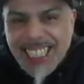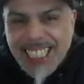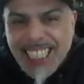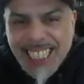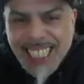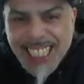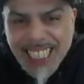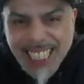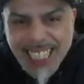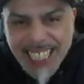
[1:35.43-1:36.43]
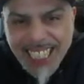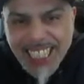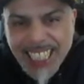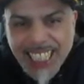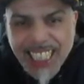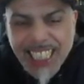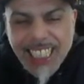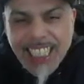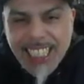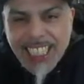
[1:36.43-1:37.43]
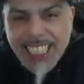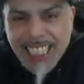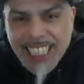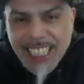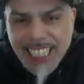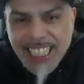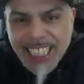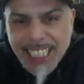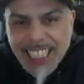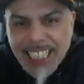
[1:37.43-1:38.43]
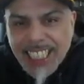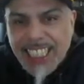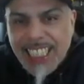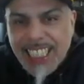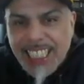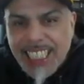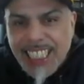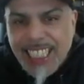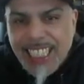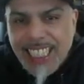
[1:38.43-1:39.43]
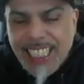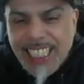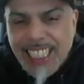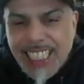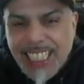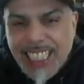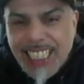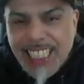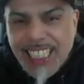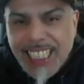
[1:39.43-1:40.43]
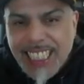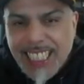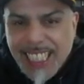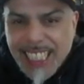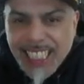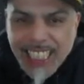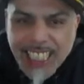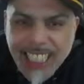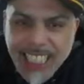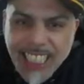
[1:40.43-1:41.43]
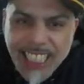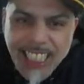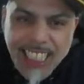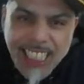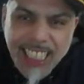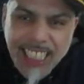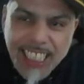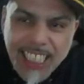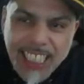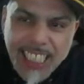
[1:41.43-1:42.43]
The person shown says nothing.